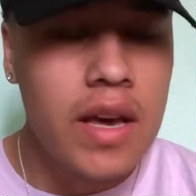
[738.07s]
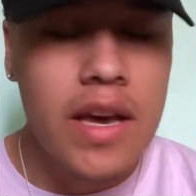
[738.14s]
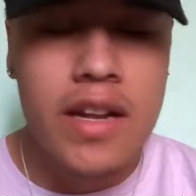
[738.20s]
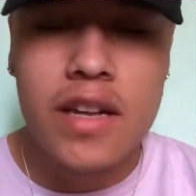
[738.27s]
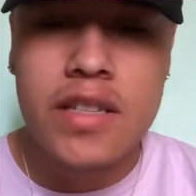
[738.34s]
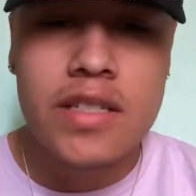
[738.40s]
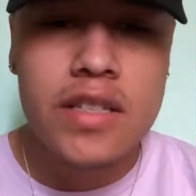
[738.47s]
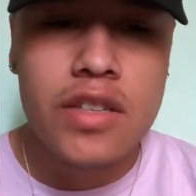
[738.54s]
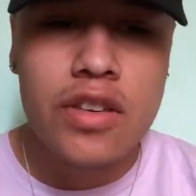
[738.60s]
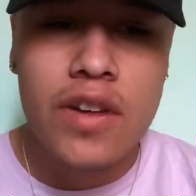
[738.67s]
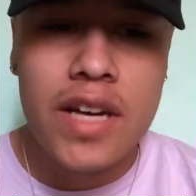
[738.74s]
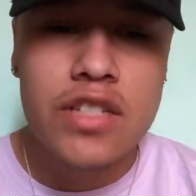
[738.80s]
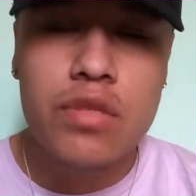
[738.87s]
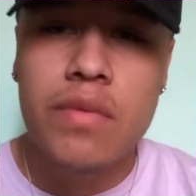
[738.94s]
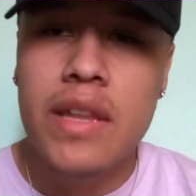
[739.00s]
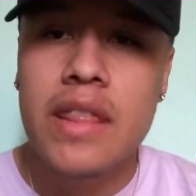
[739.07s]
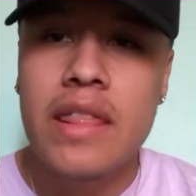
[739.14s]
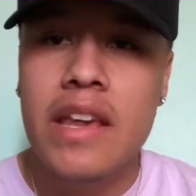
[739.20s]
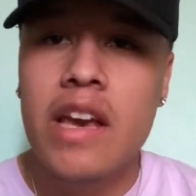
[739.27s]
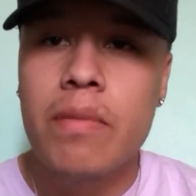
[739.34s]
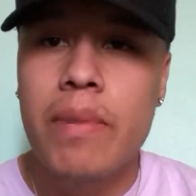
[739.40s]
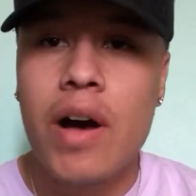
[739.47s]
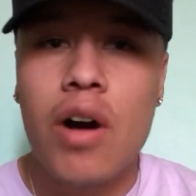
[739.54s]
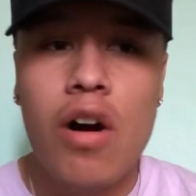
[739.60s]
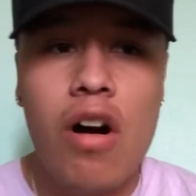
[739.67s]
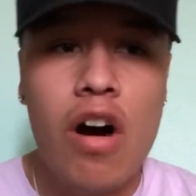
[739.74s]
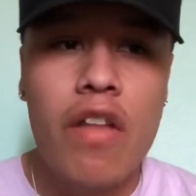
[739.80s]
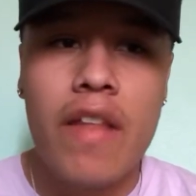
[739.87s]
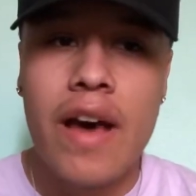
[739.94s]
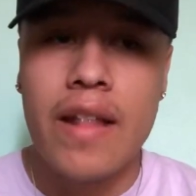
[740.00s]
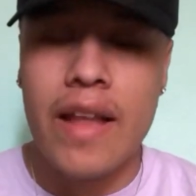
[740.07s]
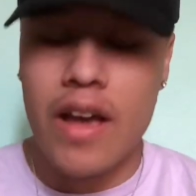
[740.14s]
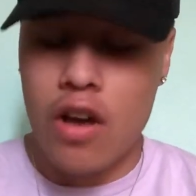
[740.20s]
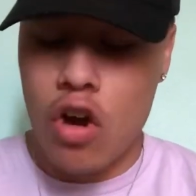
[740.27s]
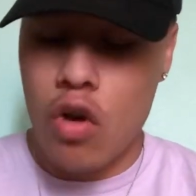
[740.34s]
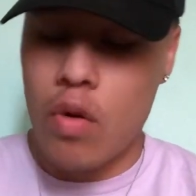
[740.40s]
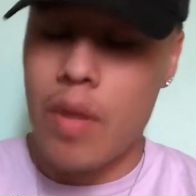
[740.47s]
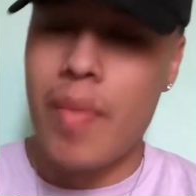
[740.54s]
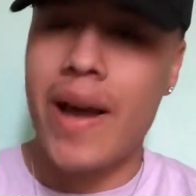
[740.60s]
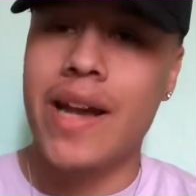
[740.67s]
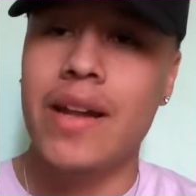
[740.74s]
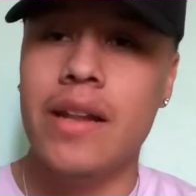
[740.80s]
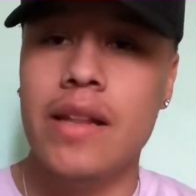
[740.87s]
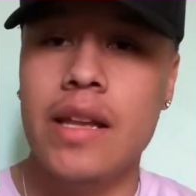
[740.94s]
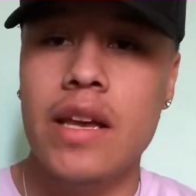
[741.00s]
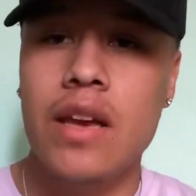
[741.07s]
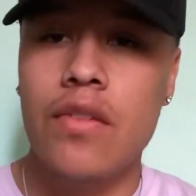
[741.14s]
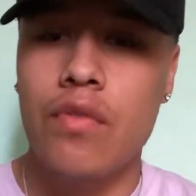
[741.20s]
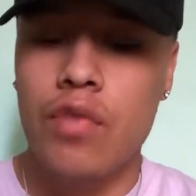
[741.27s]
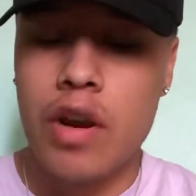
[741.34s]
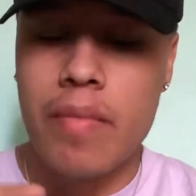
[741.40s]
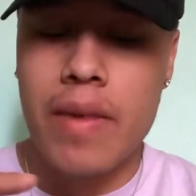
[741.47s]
You guys don't really think about all that, like, oh, where am I gonna live?